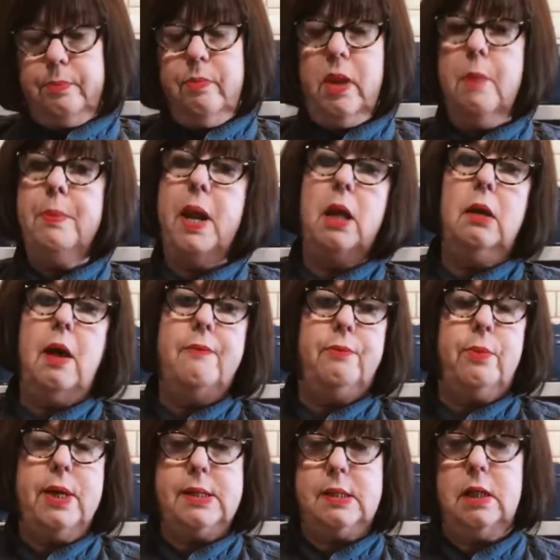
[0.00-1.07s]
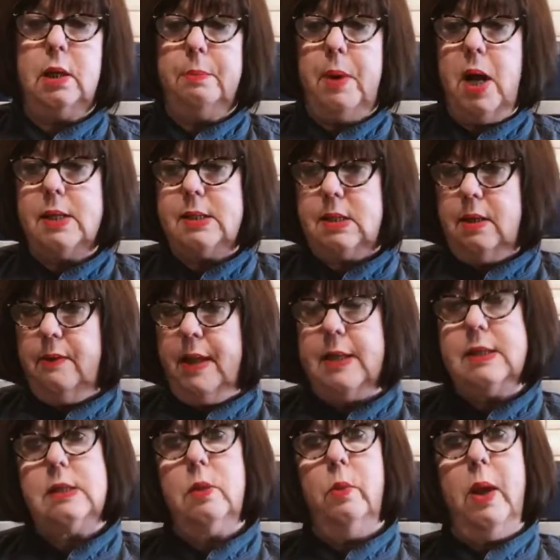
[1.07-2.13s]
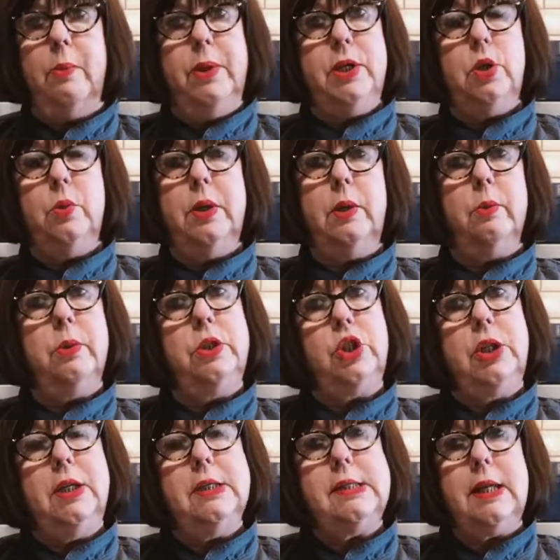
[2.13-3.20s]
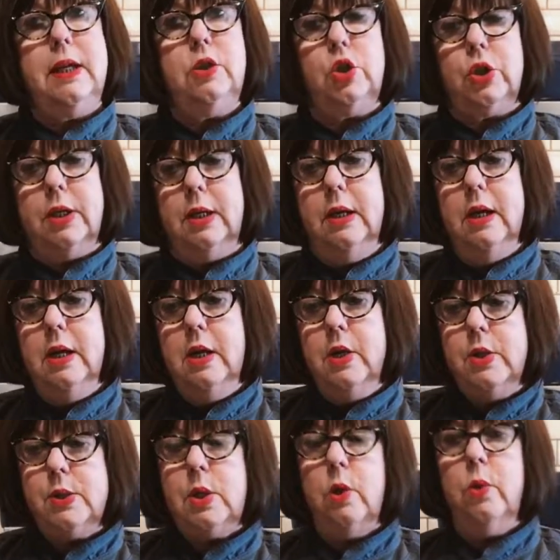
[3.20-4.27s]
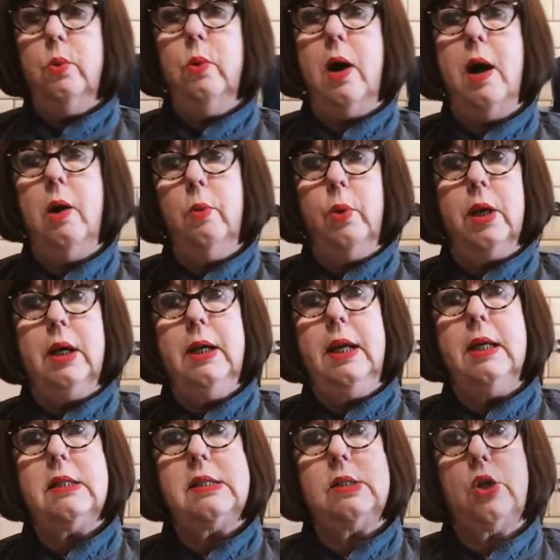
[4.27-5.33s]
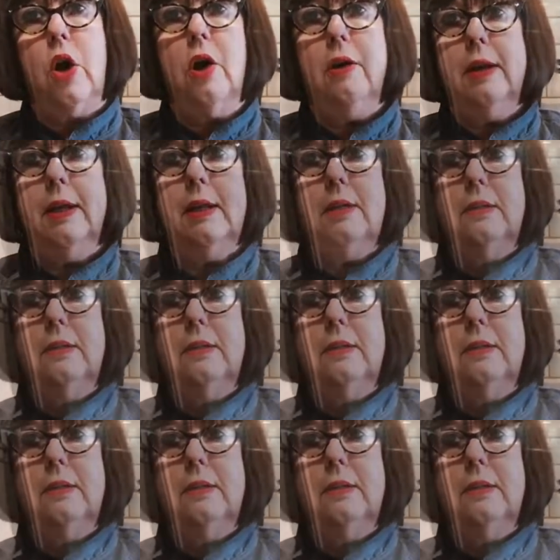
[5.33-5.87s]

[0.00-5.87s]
But I love rustic pasta, and that's the way we do it at Regina's Kitchen. So we're gonna get started.